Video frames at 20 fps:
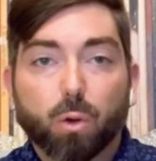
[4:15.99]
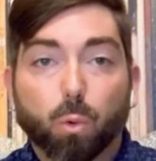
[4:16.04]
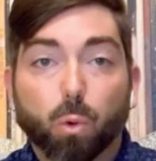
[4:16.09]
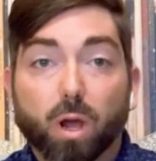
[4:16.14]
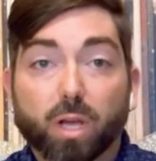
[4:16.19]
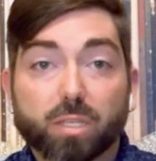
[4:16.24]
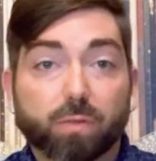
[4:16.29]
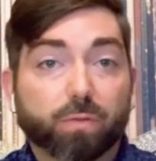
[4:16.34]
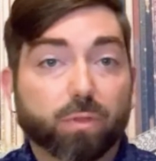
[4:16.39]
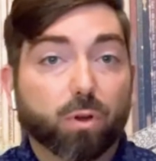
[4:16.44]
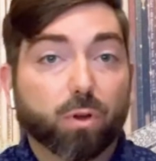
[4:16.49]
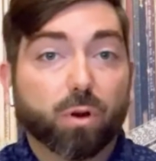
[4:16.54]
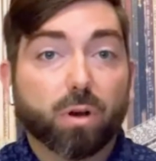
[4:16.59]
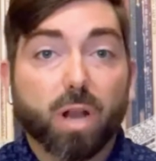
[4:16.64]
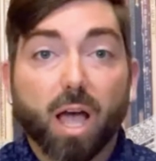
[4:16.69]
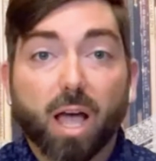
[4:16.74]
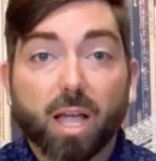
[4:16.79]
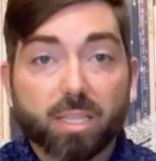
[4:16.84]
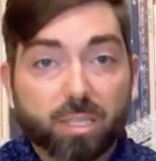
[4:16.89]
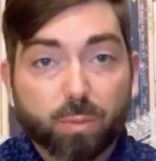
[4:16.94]
Whereas if they're a
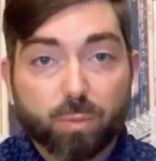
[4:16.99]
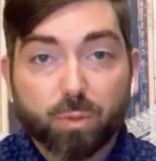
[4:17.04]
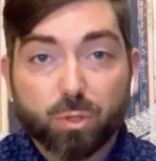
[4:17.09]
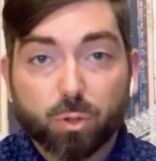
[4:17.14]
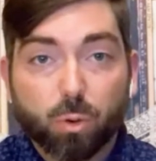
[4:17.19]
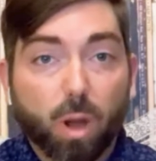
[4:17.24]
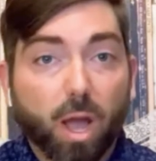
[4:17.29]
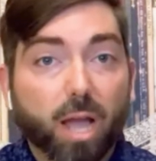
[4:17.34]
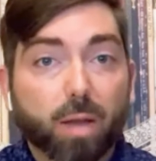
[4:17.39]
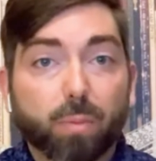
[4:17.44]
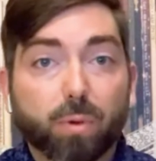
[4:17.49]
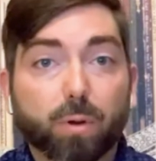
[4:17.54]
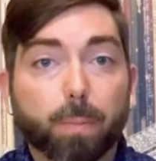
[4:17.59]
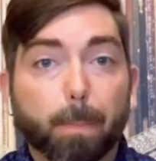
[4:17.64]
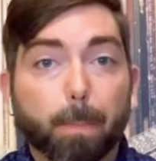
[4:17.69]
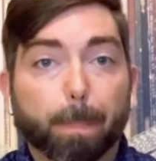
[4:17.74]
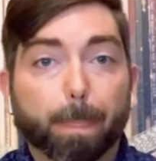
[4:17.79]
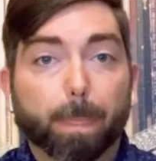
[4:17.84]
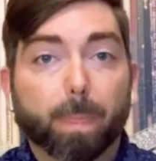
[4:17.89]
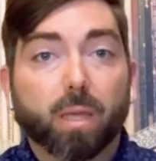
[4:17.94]

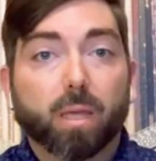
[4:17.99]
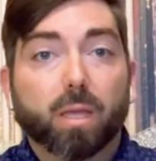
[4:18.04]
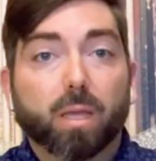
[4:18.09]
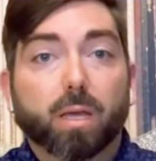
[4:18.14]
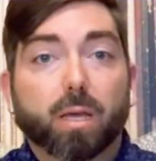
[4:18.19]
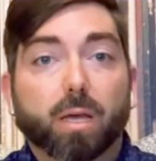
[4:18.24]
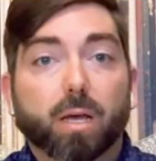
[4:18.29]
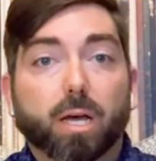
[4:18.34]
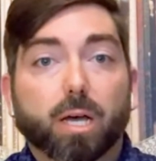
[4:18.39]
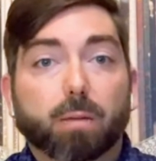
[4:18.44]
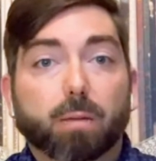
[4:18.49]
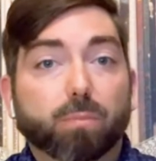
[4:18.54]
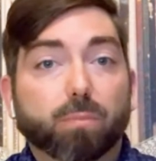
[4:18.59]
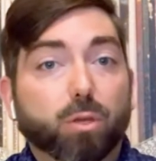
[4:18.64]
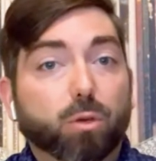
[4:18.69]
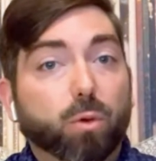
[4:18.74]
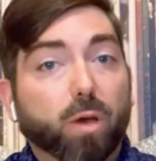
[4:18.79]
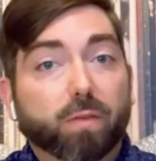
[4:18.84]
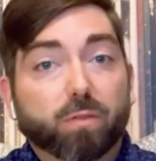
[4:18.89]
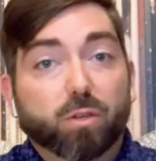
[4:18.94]
non-subscriber,
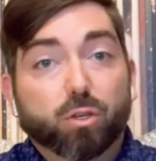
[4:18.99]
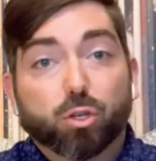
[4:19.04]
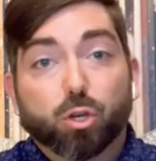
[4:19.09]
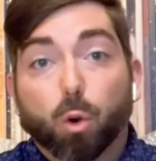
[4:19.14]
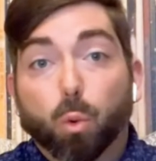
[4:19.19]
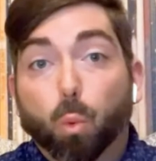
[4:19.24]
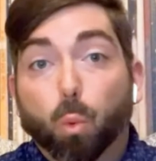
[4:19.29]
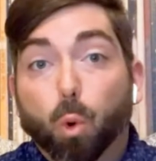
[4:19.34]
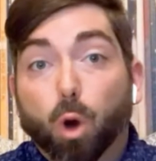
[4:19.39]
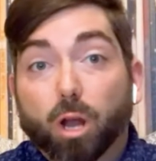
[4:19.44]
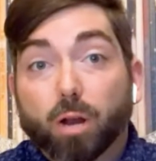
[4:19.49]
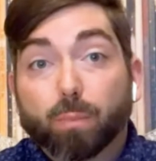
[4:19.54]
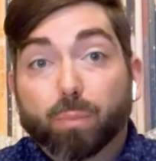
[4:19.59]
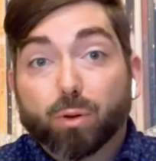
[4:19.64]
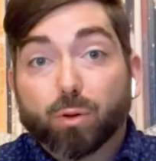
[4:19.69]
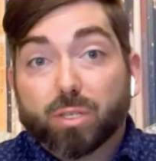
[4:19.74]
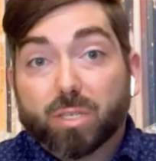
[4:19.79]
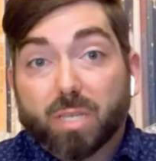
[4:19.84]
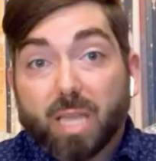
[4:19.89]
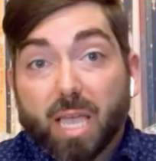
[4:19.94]
you have to show
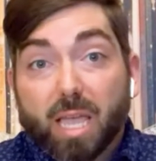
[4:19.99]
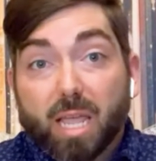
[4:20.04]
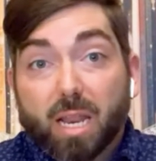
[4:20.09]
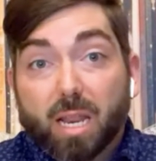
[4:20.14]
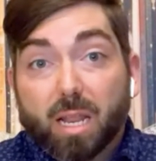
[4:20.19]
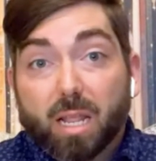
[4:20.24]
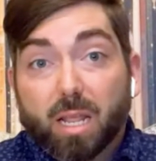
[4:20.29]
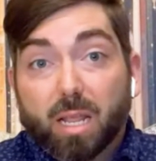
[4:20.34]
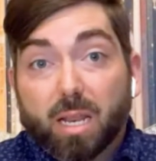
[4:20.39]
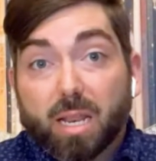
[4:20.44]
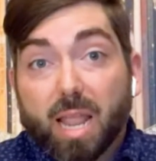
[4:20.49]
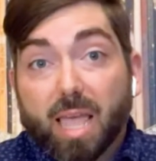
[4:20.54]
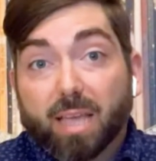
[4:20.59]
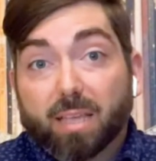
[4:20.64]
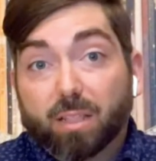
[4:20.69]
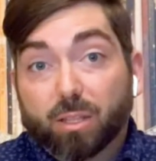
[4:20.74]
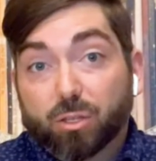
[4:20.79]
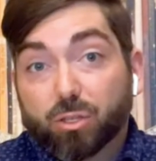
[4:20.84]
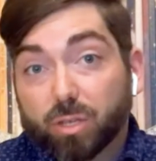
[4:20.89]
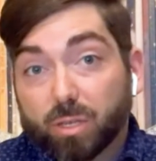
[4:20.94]
1%
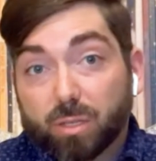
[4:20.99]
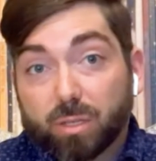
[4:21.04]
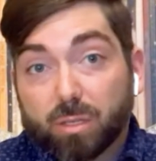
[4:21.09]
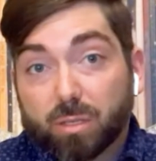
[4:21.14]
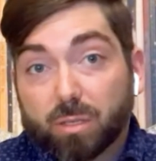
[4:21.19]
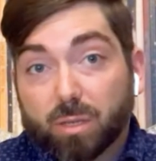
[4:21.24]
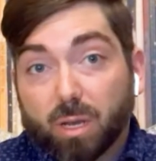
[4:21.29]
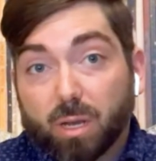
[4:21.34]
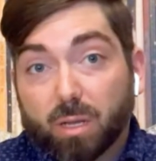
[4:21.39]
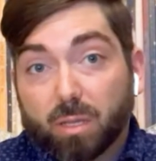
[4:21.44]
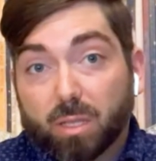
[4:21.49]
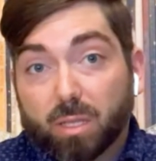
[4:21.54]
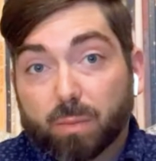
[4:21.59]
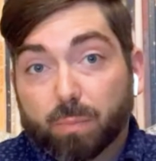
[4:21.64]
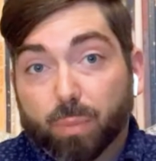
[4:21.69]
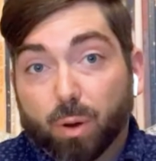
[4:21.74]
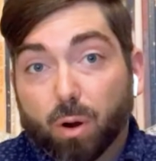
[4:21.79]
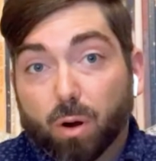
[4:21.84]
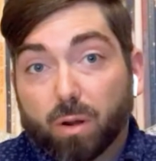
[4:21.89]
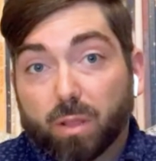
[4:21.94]
negligence on the
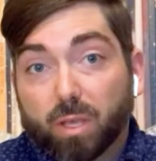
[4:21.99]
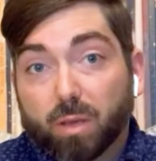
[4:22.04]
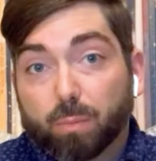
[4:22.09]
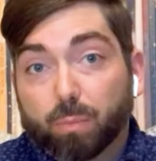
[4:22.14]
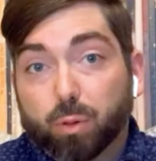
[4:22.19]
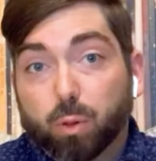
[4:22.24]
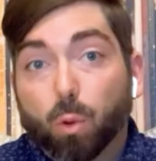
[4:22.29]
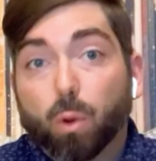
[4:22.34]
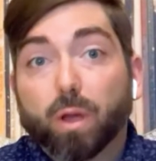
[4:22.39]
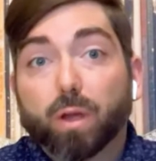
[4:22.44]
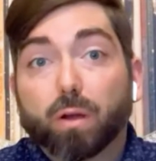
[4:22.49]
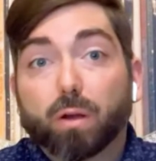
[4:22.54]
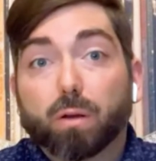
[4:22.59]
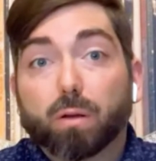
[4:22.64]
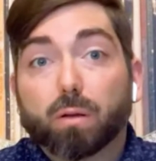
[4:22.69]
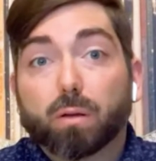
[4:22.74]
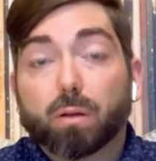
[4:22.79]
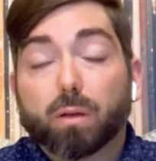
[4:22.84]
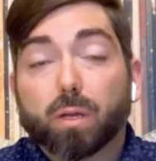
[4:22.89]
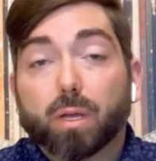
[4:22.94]
part of the
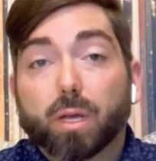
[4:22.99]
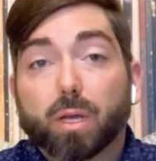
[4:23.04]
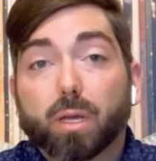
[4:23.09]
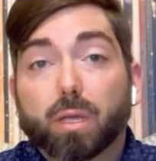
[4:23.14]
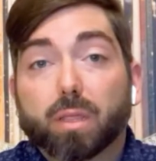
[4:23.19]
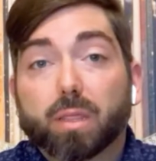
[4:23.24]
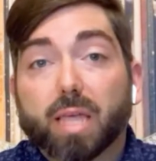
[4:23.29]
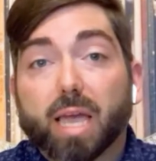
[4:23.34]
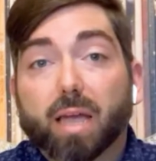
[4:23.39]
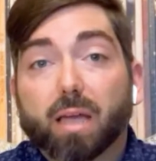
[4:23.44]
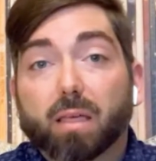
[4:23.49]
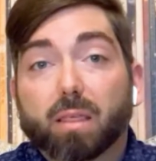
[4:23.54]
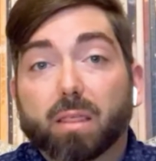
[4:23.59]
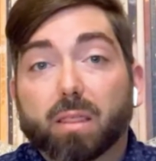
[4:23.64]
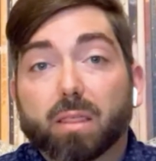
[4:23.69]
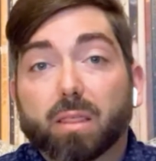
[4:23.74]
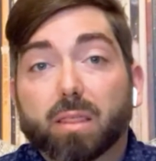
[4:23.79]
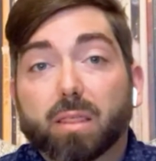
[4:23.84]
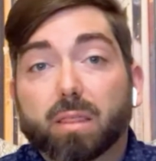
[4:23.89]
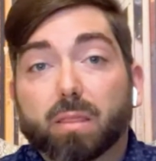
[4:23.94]
employer, that
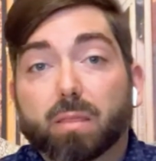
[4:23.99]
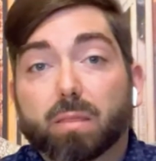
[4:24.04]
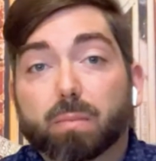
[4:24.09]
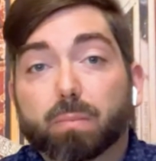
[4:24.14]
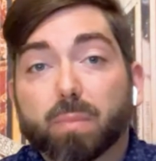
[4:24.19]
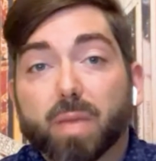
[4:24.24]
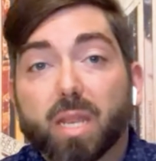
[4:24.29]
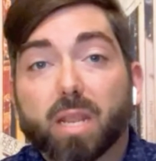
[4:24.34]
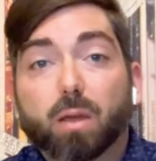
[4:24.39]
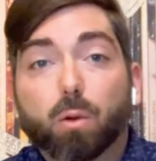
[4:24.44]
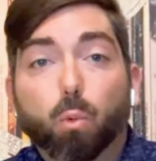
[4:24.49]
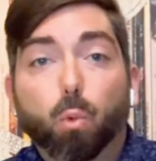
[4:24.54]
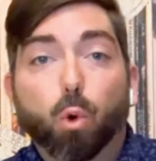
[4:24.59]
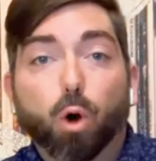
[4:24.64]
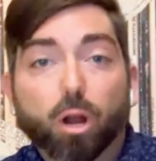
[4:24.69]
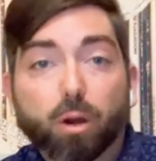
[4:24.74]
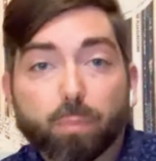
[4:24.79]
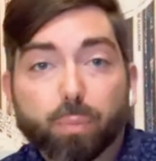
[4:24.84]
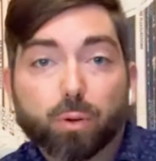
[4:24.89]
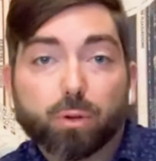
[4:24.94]
meaning
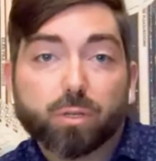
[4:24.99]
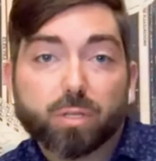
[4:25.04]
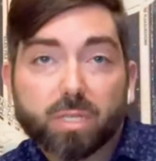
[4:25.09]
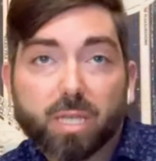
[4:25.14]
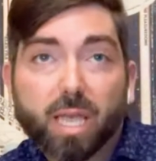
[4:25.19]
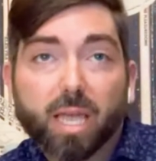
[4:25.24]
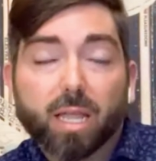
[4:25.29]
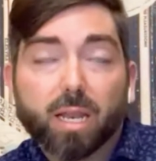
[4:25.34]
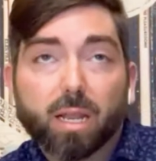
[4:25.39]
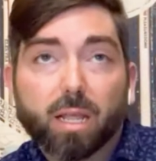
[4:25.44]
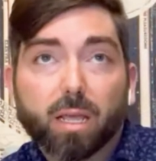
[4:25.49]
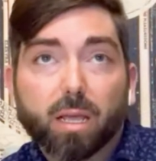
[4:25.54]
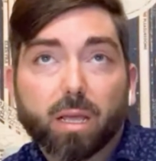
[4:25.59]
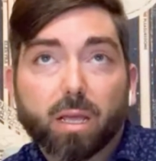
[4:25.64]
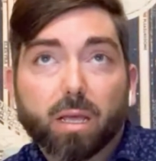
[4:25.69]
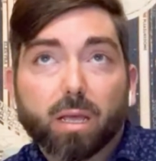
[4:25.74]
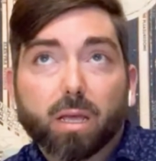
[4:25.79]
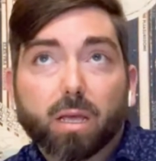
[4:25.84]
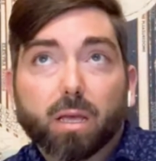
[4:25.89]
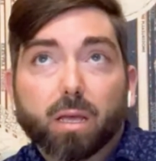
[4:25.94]
1%
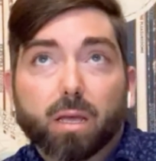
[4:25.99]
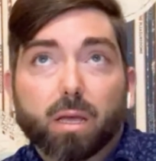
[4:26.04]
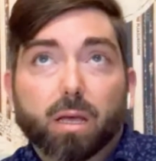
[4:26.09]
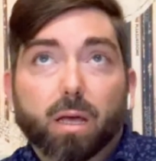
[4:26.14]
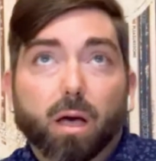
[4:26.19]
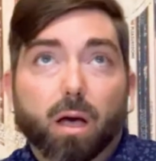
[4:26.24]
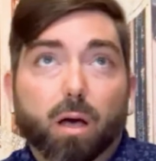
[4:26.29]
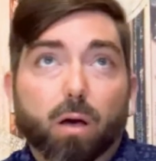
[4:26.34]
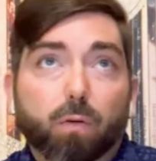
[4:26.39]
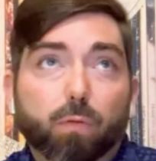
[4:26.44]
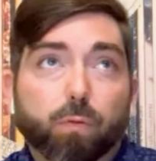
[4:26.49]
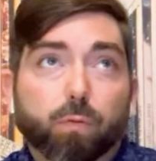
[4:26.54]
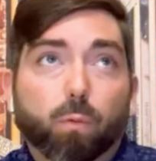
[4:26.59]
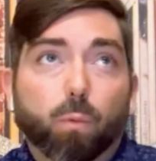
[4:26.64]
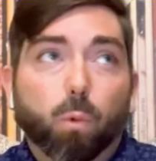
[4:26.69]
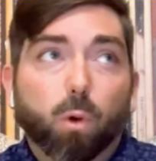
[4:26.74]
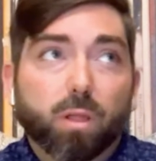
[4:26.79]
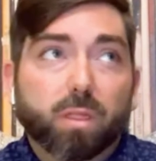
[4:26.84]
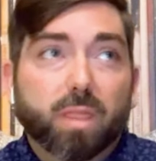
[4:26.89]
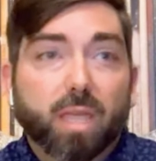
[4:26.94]
of
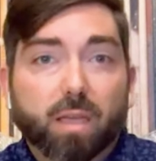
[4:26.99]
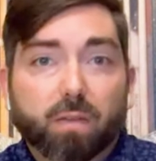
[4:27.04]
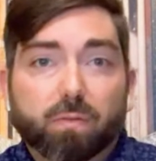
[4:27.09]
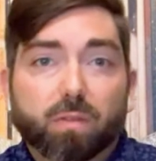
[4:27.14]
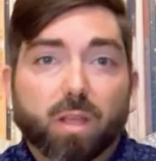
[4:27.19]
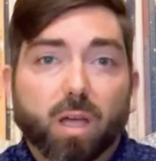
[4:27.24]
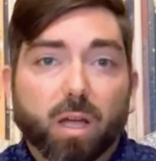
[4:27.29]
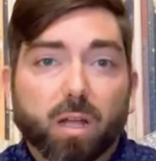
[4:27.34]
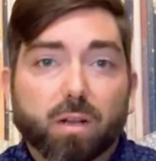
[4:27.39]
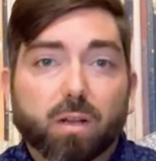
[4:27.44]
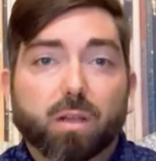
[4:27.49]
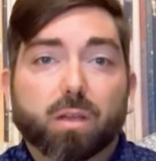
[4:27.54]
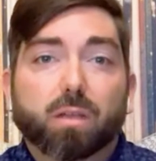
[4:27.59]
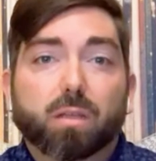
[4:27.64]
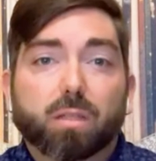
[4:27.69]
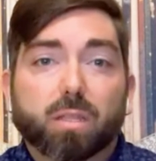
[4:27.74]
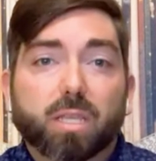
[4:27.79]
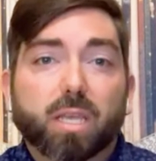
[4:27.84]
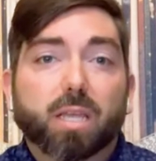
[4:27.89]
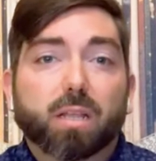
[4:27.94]
what they've done
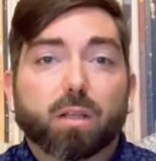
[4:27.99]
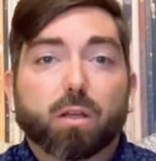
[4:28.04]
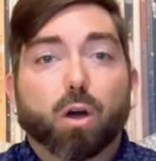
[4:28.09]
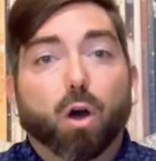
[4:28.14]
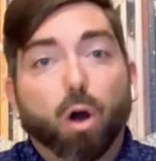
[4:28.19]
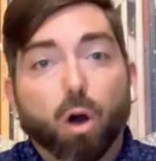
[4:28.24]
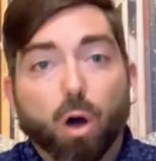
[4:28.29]
did